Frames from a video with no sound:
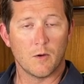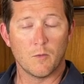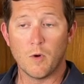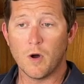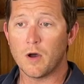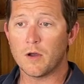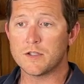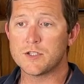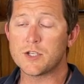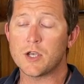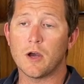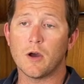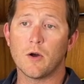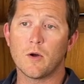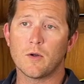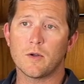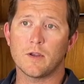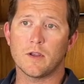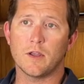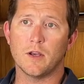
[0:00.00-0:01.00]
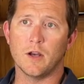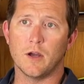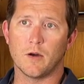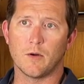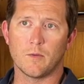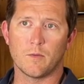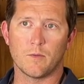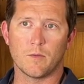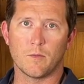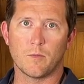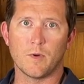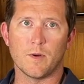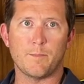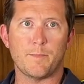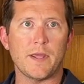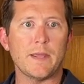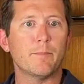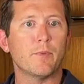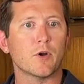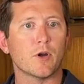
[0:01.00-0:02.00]
Well, so, you know, when
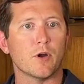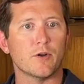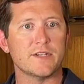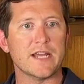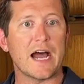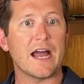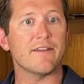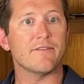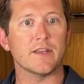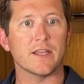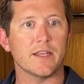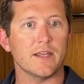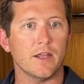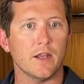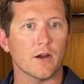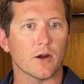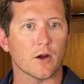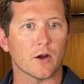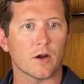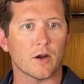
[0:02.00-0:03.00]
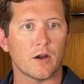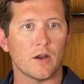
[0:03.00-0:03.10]
people go diving here,